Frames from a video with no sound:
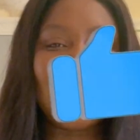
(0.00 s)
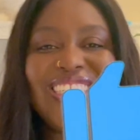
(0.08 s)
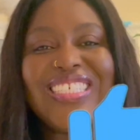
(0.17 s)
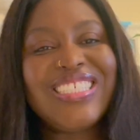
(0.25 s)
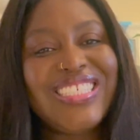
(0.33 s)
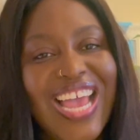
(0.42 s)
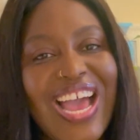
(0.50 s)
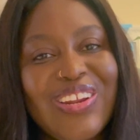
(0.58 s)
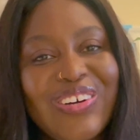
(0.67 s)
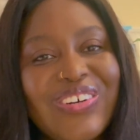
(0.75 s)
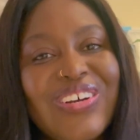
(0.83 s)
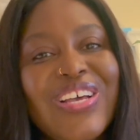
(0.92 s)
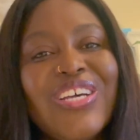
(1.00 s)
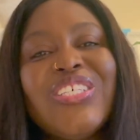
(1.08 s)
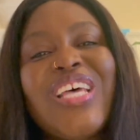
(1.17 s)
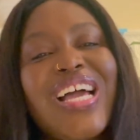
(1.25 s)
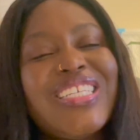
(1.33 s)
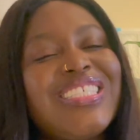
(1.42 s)
on this channel.
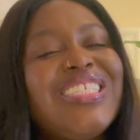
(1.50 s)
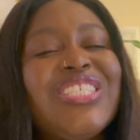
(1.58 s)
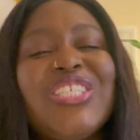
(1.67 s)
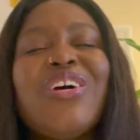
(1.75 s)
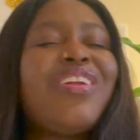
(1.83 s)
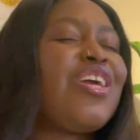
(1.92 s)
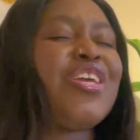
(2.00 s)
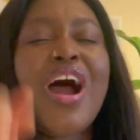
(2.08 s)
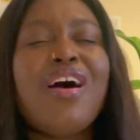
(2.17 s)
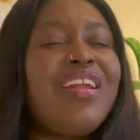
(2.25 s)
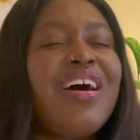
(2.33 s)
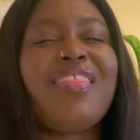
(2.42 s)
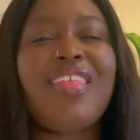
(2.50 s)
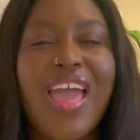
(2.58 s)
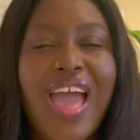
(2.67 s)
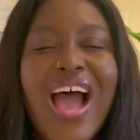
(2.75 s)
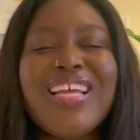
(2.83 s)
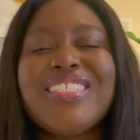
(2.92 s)
So I just need to know that y'all are
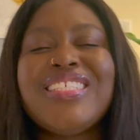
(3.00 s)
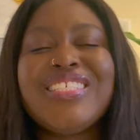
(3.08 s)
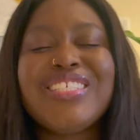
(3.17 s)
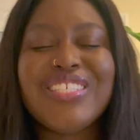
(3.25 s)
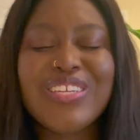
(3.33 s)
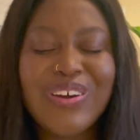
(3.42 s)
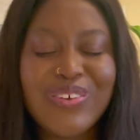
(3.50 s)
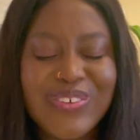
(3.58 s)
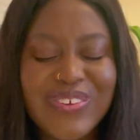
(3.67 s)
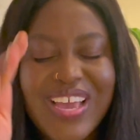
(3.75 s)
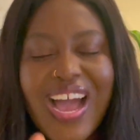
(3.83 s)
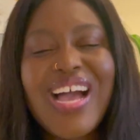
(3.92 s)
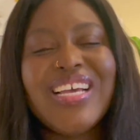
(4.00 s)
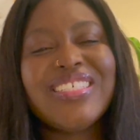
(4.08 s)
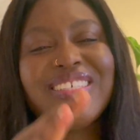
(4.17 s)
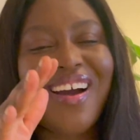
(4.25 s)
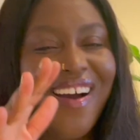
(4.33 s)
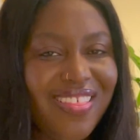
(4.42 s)
there. I just need to know you
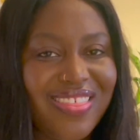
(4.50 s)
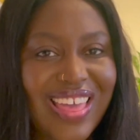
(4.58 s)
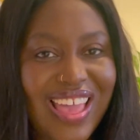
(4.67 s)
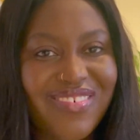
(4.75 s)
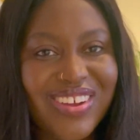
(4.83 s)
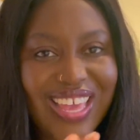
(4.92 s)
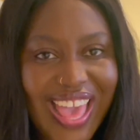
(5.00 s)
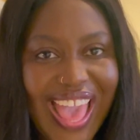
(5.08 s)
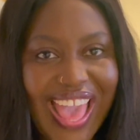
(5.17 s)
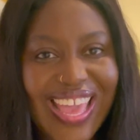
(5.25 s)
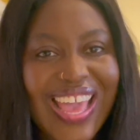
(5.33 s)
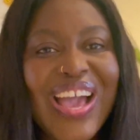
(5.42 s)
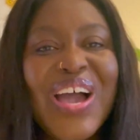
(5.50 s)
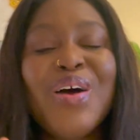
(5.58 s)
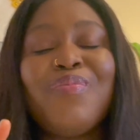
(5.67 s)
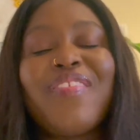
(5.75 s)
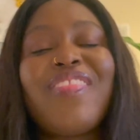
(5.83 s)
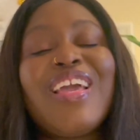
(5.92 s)
guys are there, okay?
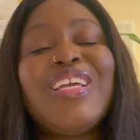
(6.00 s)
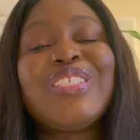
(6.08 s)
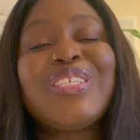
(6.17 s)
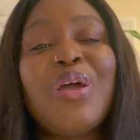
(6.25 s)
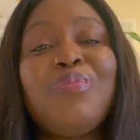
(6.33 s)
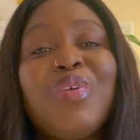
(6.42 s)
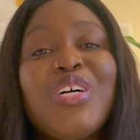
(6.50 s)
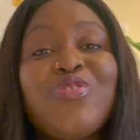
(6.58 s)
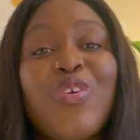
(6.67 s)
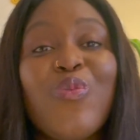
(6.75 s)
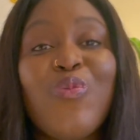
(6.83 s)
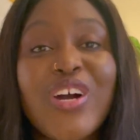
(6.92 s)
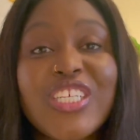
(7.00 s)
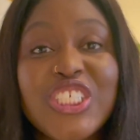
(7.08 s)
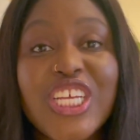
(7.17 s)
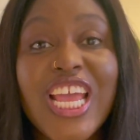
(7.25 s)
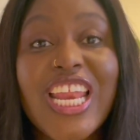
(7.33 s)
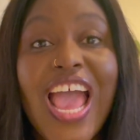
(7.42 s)
But thank you so much for
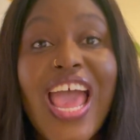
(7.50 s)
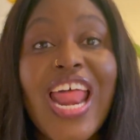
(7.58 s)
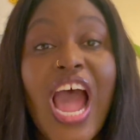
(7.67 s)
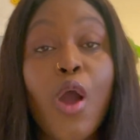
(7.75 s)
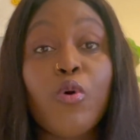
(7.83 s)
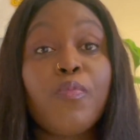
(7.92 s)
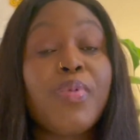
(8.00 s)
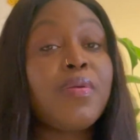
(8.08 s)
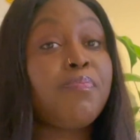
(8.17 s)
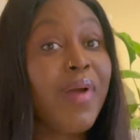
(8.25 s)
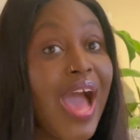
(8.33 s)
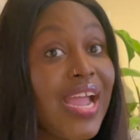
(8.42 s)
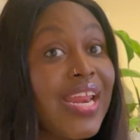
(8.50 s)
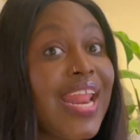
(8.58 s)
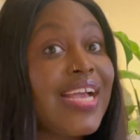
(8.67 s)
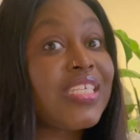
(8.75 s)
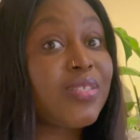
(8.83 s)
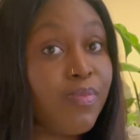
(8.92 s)
watching, and I will be back
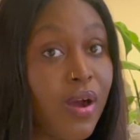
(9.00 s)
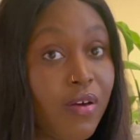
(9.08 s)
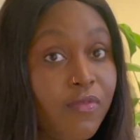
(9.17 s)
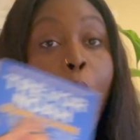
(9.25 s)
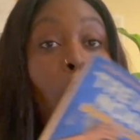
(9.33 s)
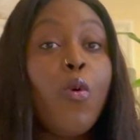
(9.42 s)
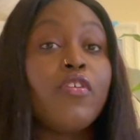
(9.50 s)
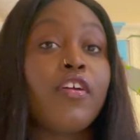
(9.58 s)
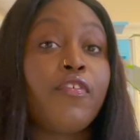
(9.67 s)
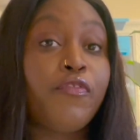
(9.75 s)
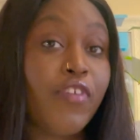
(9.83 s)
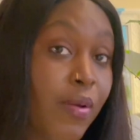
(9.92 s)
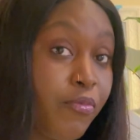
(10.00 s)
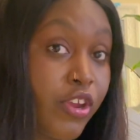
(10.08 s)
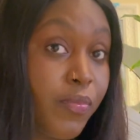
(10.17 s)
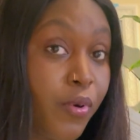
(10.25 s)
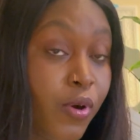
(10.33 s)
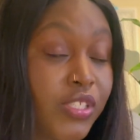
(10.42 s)
next month with the
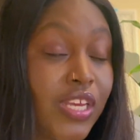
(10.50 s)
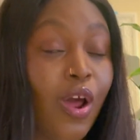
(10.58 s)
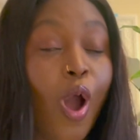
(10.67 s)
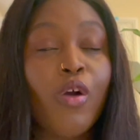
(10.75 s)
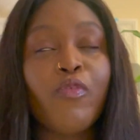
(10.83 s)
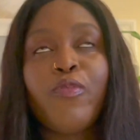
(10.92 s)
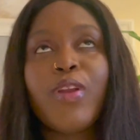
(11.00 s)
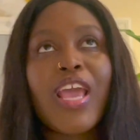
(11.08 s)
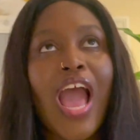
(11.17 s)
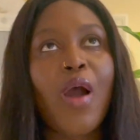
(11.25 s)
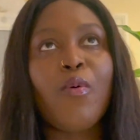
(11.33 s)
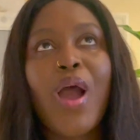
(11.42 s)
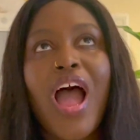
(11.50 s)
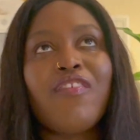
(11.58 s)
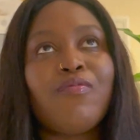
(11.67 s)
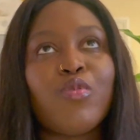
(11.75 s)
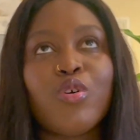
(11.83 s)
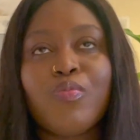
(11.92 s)
February books, and hopefully I will
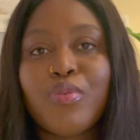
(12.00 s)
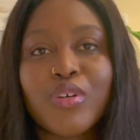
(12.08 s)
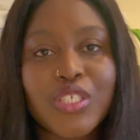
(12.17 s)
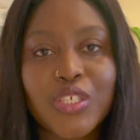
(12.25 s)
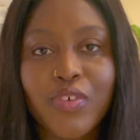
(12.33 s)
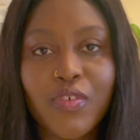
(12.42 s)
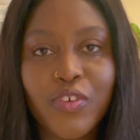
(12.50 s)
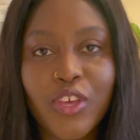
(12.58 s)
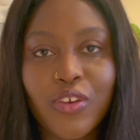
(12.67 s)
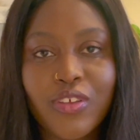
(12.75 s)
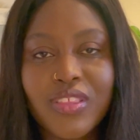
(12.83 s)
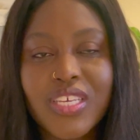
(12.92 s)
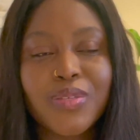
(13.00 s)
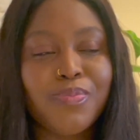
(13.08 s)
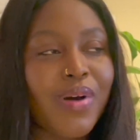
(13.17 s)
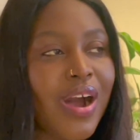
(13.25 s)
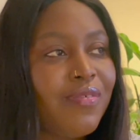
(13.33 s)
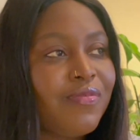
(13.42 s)
have more books to review. This
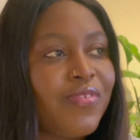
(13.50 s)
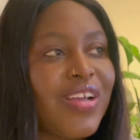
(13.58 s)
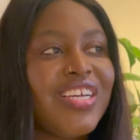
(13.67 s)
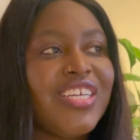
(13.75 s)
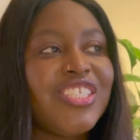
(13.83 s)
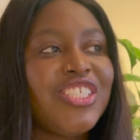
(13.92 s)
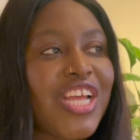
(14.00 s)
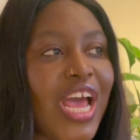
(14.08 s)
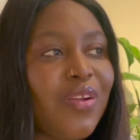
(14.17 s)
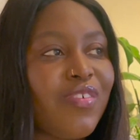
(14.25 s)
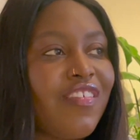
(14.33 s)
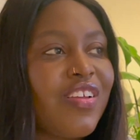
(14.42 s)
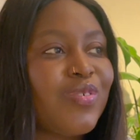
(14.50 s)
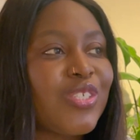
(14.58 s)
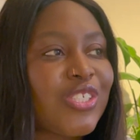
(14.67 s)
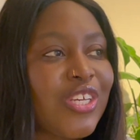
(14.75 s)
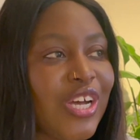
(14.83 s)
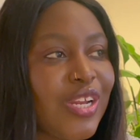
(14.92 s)
month, January
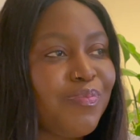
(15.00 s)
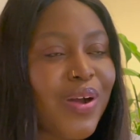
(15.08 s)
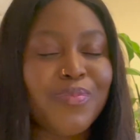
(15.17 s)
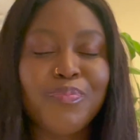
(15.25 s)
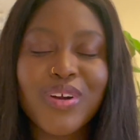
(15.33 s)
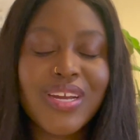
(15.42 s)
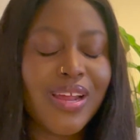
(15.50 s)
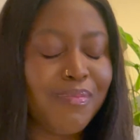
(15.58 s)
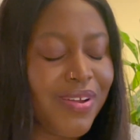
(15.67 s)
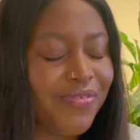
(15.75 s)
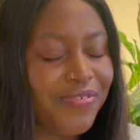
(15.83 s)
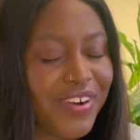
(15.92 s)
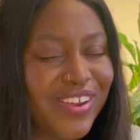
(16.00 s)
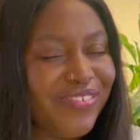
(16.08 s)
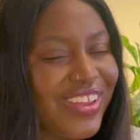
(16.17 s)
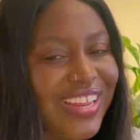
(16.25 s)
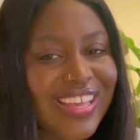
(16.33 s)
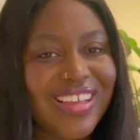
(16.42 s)
was good, but book number 3
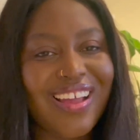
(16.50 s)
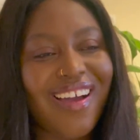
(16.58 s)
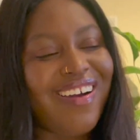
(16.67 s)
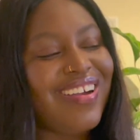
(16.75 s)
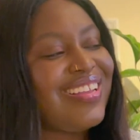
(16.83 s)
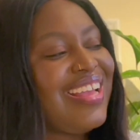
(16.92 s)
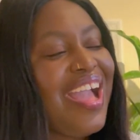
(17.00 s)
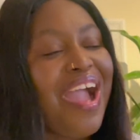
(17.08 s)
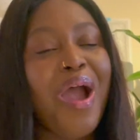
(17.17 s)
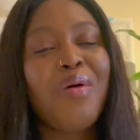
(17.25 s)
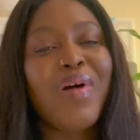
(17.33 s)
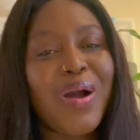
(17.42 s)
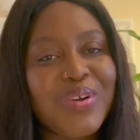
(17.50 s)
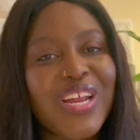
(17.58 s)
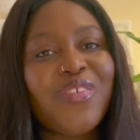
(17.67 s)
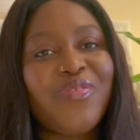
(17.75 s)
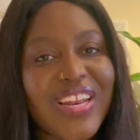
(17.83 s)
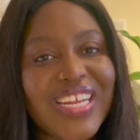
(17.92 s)
really, but I'm
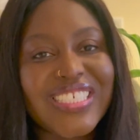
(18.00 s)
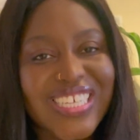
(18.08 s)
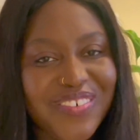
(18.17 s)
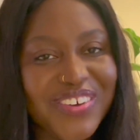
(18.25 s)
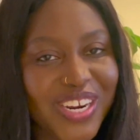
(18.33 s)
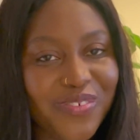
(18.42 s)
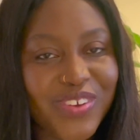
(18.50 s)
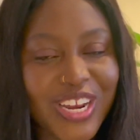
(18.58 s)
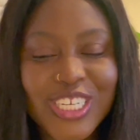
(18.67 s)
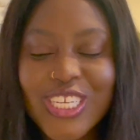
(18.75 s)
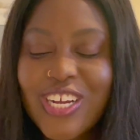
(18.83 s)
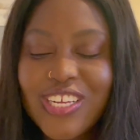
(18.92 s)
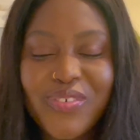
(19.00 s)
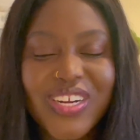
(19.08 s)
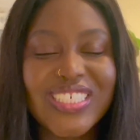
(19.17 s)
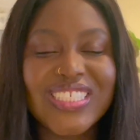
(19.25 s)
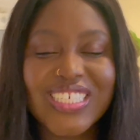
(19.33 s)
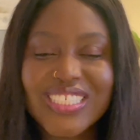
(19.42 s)
gonna finish it. Because I'm
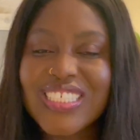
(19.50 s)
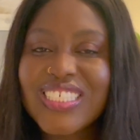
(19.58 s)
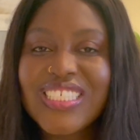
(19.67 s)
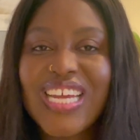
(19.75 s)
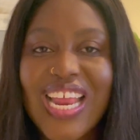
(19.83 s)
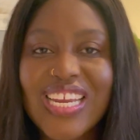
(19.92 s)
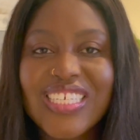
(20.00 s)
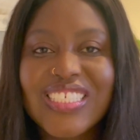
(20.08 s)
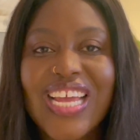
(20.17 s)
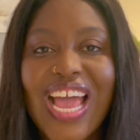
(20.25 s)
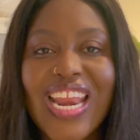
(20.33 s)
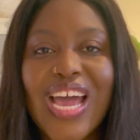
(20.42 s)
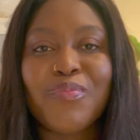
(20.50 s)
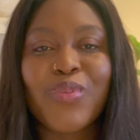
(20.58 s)
gonna stick to this challenge and I'm